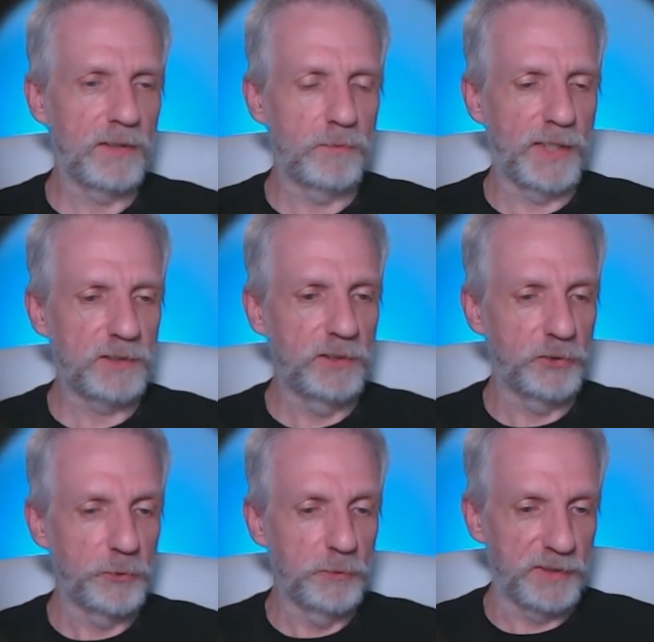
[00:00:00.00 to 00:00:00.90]
how do we actually
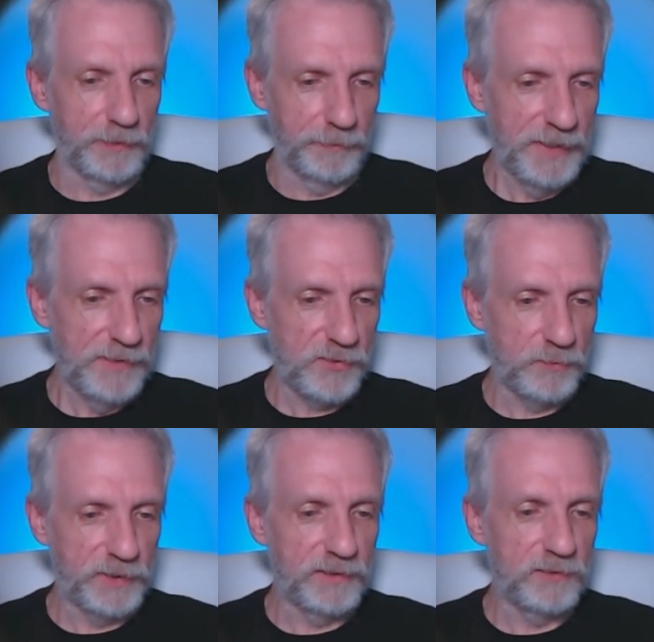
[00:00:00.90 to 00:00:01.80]
use him? So
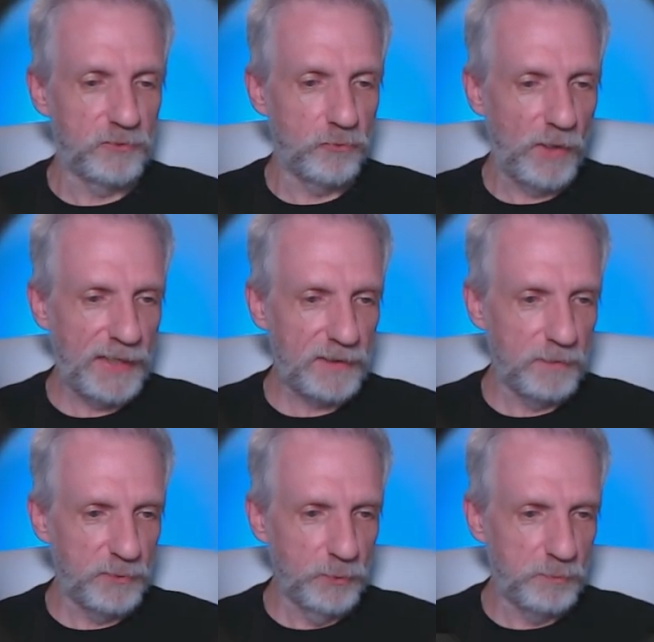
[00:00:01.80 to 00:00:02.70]
we can drag
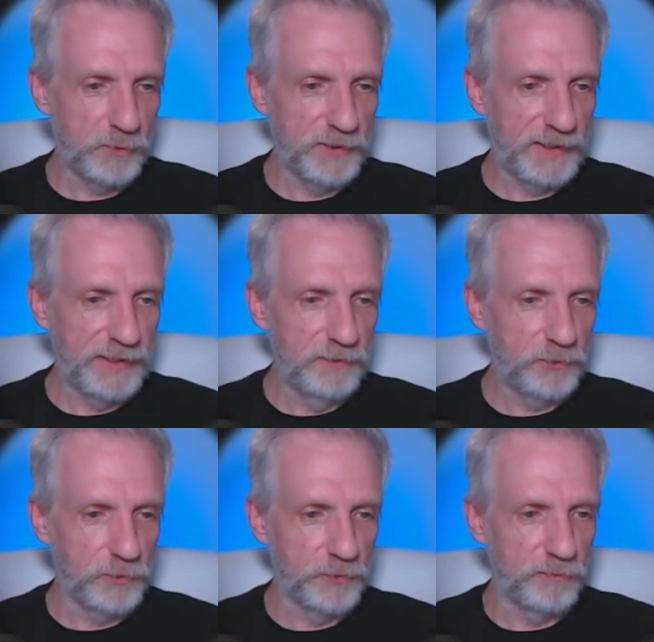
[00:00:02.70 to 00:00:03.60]
the blueprint
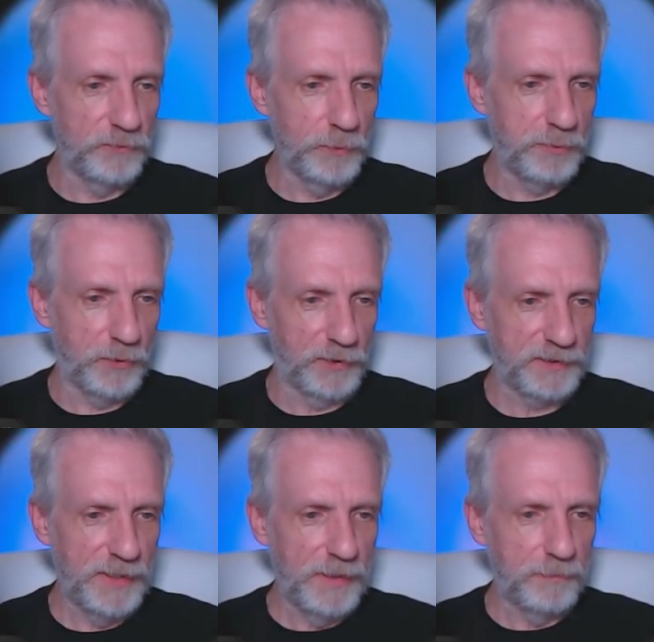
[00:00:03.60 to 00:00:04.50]
into the
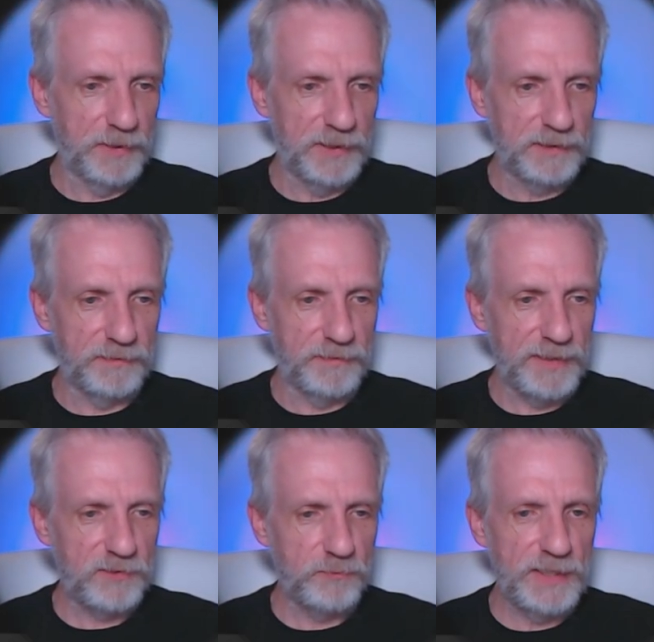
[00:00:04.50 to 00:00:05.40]
viewport, but
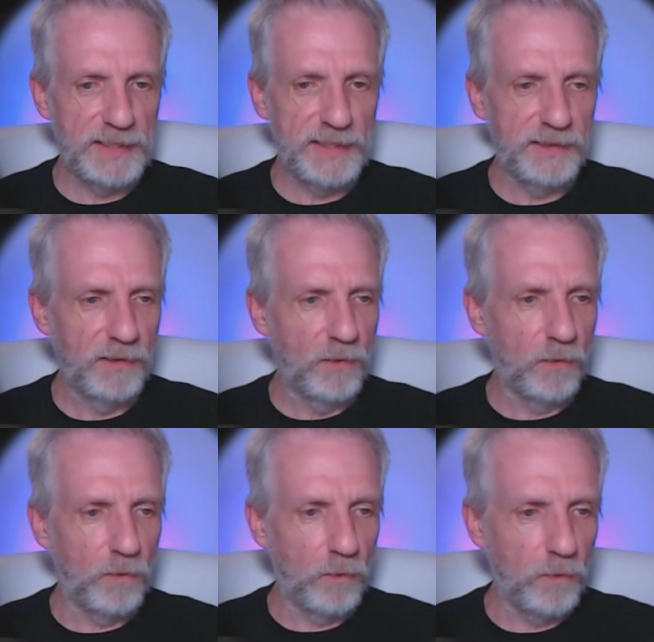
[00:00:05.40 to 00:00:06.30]
that's really
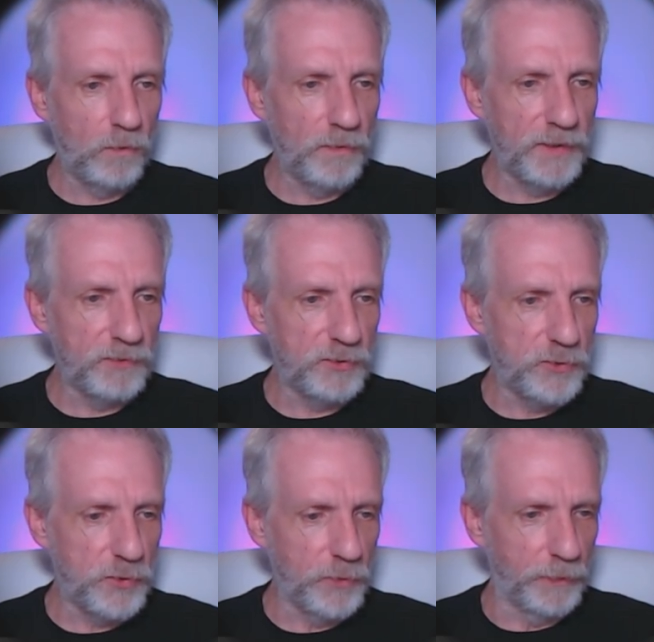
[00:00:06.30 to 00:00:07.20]
all there's
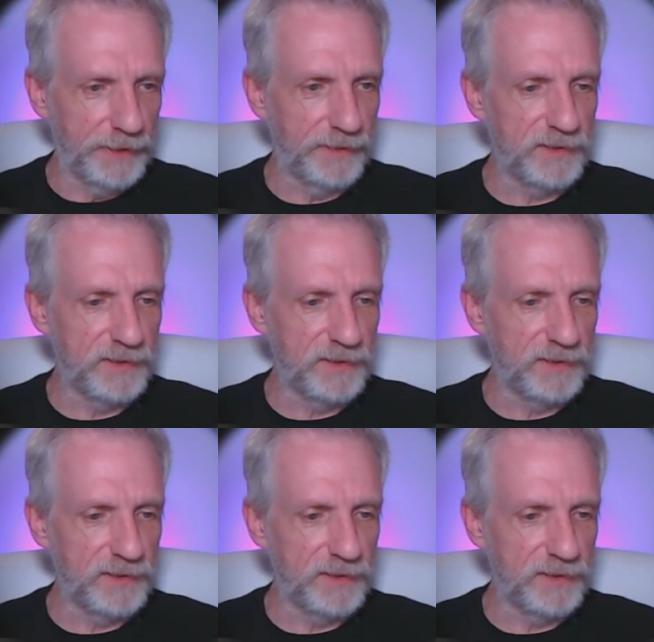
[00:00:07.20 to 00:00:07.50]
to it.